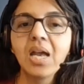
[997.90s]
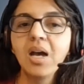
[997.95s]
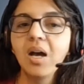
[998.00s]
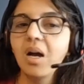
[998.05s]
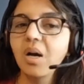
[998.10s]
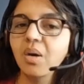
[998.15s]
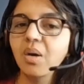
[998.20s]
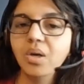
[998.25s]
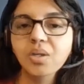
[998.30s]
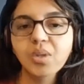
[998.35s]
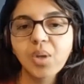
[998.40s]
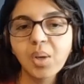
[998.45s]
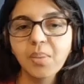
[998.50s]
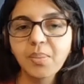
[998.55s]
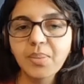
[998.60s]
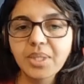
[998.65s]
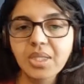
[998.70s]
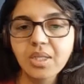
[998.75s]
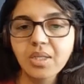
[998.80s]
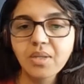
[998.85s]
across all
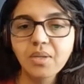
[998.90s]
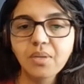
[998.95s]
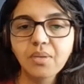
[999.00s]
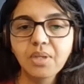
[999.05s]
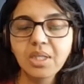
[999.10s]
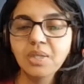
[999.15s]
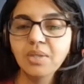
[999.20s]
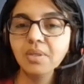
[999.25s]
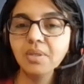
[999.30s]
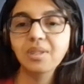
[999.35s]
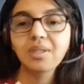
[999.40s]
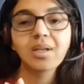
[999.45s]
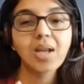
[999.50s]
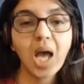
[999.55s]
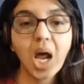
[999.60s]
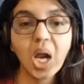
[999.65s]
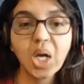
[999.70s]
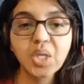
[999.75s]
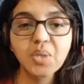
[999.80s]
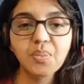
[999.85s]
business units. It's a
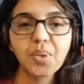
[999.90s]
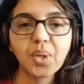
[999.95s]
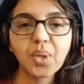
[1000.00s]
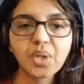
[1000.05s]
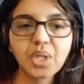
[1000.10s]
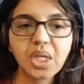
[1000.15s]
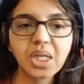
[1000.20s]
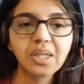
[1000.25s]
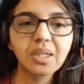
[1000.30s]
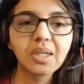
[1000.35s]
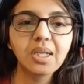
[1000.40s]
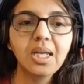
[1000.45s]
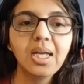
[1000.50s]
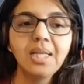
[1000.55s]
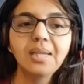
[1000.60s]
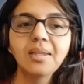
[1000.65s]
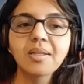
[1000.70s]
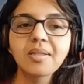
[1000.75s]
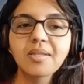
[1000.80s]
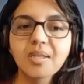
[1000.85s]
large project.
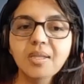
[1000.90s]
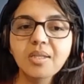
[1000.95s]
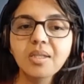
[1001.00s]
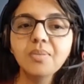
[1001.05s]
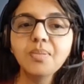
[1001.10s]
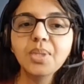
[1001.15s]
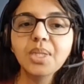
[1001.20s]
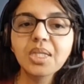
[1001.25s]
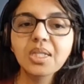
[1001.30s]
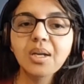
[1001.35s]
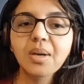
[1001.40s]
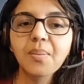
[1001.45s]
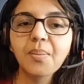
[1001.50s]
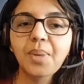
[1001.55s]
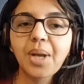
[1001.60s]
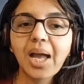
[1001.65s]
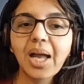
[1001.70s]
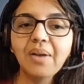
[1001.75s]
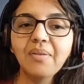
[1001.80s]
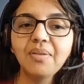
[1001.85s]
The system must
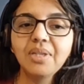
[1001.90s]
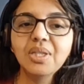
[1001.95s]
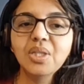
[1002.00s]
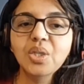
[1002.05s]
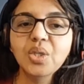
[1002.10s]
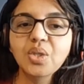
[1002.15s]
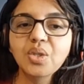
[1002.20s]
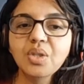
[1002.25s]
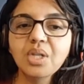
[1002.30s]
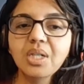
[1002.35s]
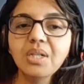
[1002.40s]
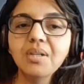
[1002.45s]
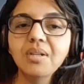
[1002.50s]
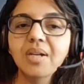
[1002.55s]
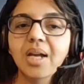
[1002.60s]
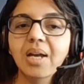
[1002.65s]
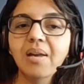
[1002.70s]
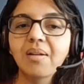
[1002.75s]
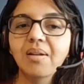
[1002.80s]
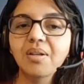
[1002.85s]
comply with strict
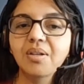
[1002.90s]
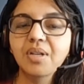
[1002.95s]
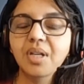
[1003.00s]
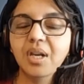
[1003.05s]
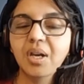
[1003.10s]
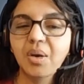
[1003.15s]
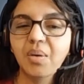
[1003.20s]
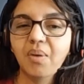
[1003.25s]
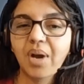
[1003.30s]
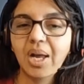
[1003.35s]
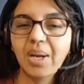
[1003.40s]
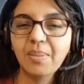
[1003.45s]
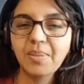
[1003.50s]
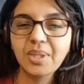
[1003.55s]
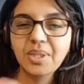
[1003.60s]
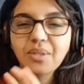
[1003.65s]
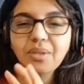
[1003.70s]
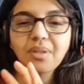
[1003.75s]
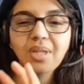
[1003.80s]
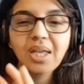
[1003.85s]
regulatory
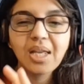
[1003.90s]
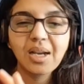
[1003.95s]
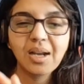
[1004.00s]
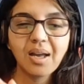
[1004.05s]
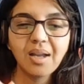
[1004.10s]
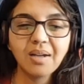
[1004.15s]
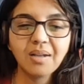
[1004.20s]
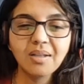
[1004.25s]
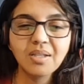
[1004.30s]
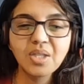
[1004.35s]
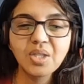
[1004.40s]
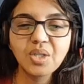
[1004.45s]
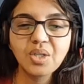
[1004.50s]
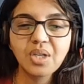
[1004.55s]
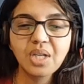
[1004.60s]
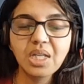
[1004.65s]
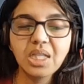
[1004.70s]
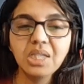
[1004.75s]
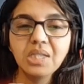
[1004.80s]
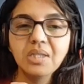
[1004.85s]
requirements. So there are
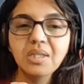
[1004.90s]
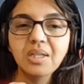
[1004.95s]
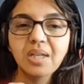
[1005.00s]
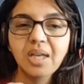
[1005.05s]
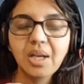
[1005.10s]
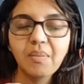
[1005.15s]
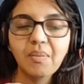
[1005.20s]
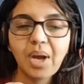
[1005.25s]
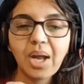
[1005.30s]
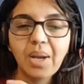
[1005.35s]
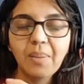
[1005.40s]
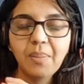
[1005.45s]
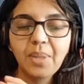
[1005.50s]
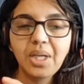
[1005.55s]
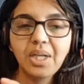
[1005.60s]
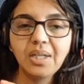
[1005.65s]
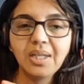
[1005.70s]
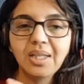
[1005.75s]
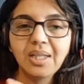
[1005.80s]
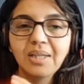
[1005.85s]
constraints. The
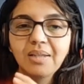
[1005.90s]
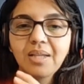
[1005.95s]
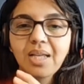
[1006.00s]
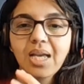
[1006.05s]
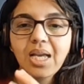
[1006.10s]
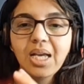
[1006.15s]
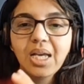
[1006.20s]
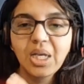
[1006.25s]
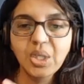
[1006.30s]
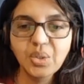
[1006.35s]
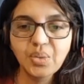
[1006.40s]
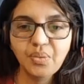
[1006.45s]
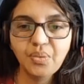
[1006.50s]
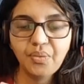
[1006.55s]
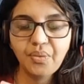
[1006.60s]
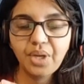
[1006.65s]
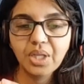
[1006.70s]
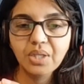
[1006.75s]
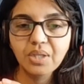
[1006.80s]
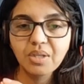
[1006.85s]
environment is
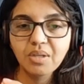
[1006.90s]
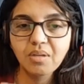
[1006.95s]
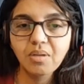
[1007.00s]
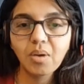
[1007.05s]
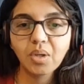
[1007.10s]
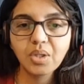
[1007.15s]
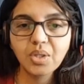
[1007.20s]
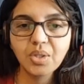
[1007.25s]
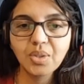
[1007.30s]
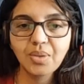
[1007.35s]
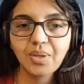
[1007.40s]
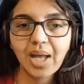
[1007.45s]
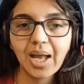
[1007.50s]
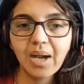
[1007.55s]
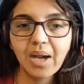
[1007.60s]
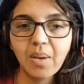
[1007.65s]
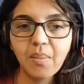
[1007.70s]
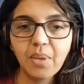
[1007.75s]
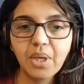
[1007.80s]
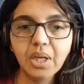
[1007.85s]
fixed, not so
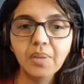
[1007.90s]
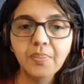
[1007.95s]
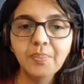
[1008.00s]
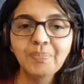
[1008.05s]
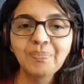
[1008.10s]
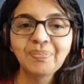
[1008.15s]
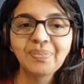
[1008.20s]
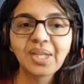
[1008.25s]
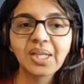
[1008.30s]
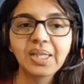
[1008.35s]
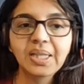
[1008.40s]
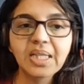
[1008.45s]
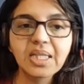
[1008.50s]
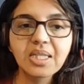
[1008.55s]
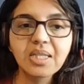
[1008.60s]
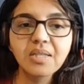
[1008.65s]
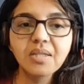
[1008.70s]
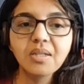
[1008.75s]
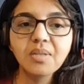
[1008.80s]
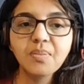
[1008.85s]
dynamic. The
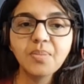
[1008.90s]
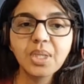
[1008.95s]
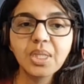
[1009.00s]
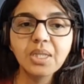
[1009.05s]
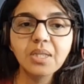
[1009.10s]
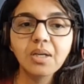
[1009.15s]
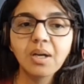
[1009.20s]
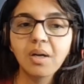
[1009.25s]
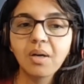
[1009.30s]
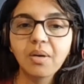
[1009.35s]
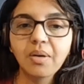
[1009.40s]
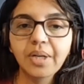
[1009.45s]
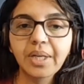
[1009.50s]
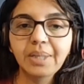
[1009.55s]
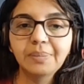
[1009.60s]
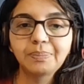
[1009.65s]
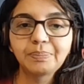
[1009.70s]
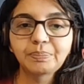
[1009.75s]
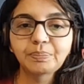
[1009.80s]
system must, okay.